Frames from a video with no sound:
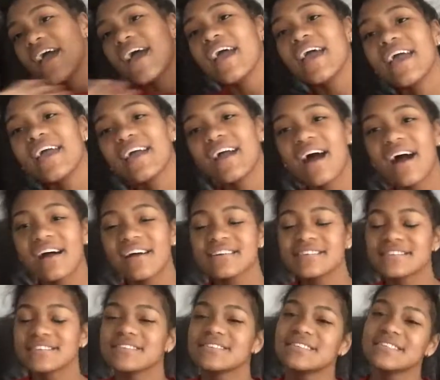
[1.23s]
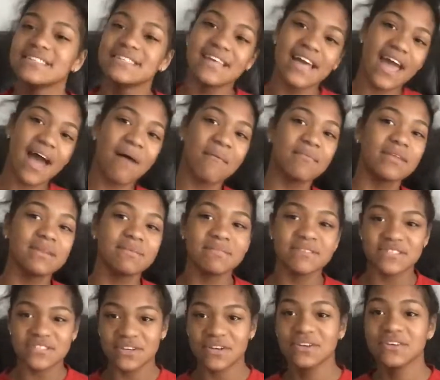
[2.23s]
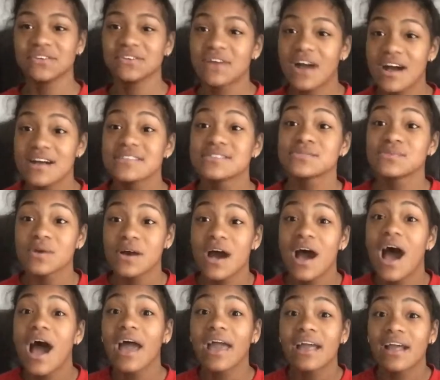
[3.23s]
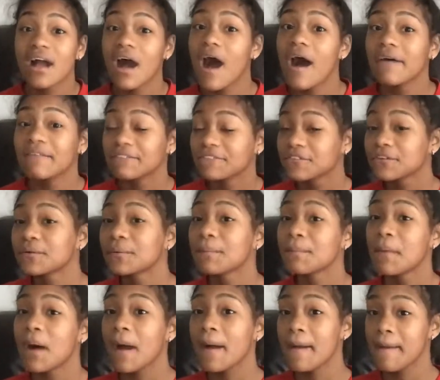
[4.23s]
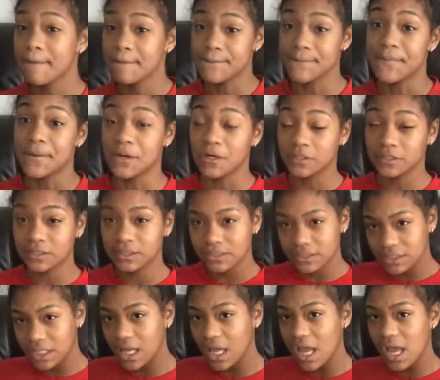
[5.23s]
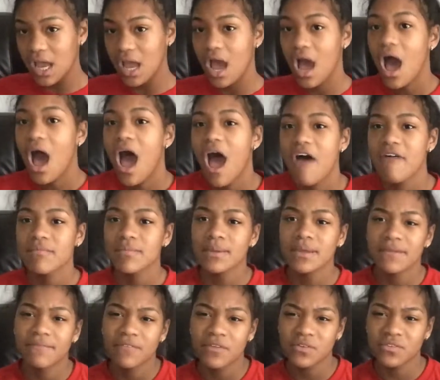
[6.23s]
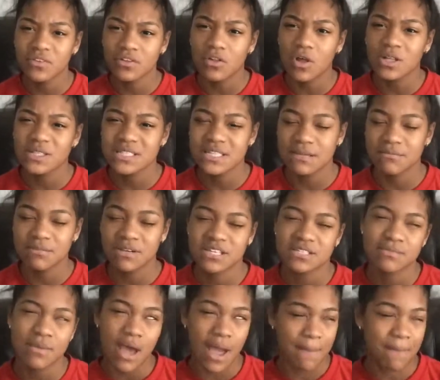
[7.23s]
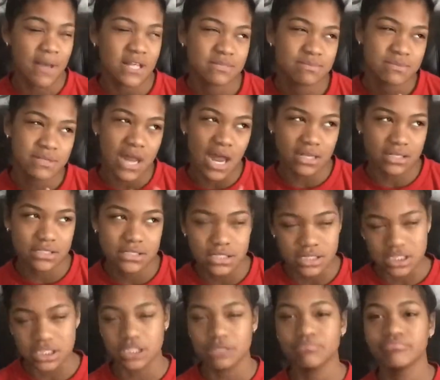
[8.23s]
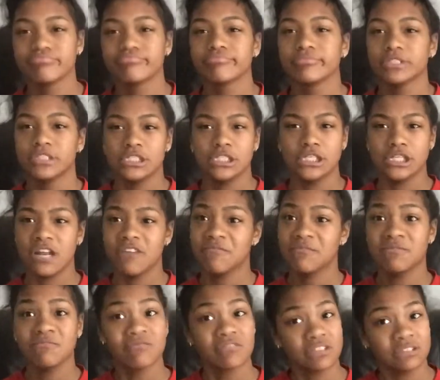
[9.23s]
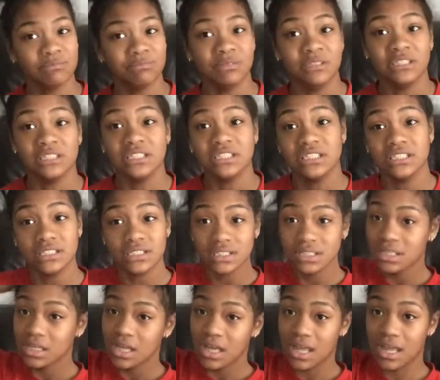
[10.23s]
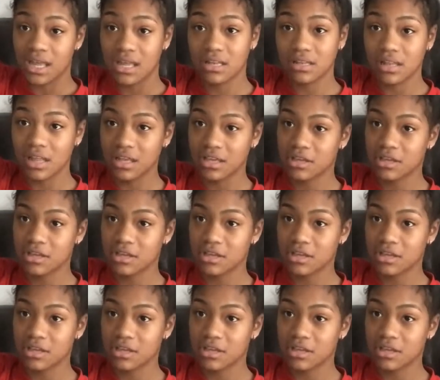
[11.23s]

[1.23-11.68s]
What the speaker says: Hey guys, so today I'm gonna be showing you guys what I got for my birthday. I haven't made videos in a long time because my iPad's been acting up and I've been really busy and